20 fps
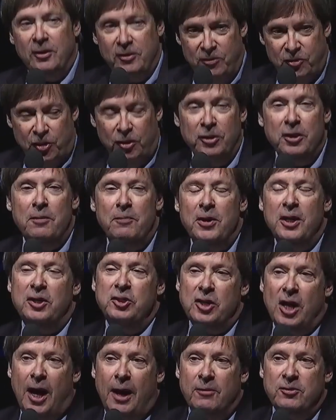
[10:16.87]
Turn the big
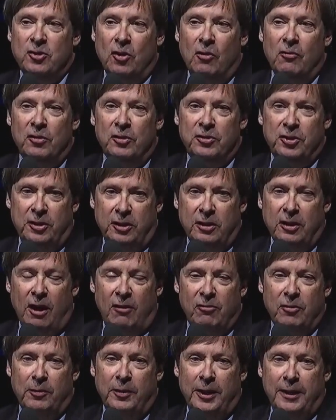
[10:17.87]
jobs over to the
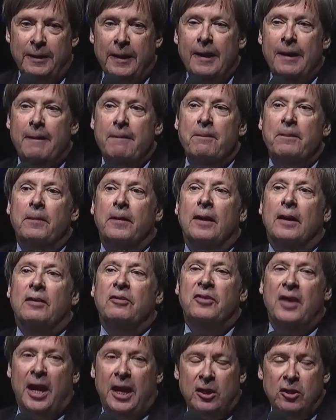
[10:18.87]
government.
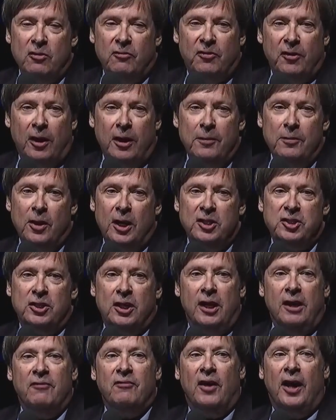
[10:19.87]
Thank you very much.
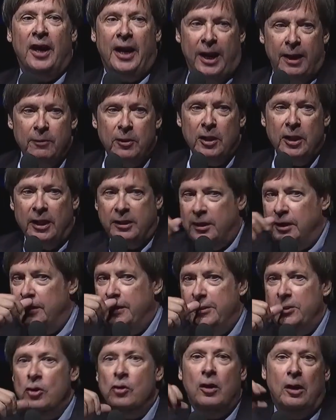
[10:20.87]
If I am elected,
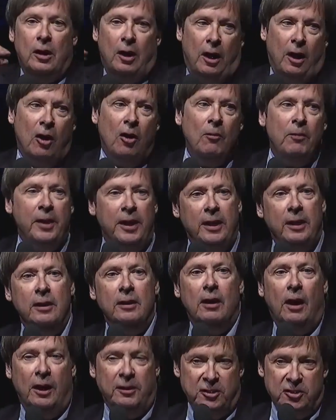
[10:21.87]
you can all be
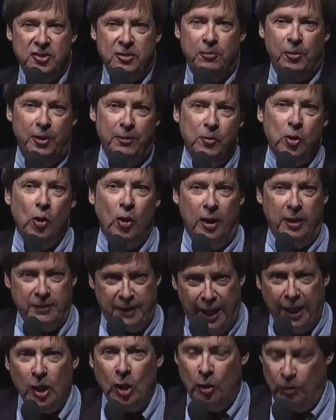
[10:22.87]
on the Supreme Court.
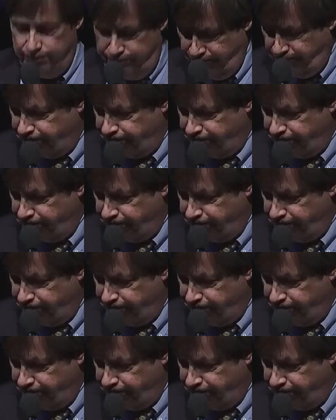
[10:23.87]
Thank you.